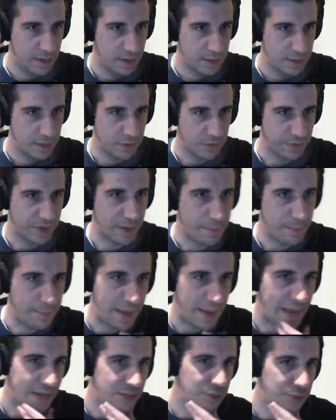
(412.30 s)
So come
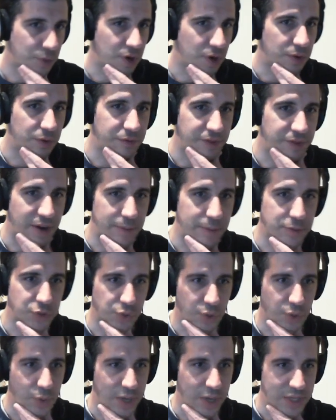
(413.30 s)
back to our variables
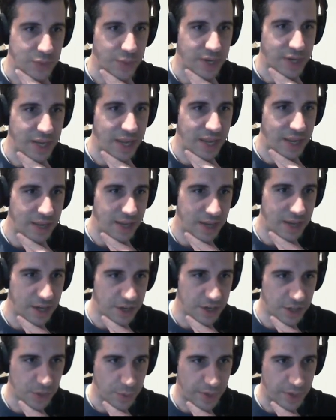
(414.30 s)
request. We're going to hit
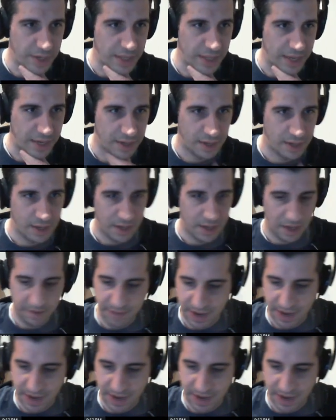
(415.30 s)
another one. Like if I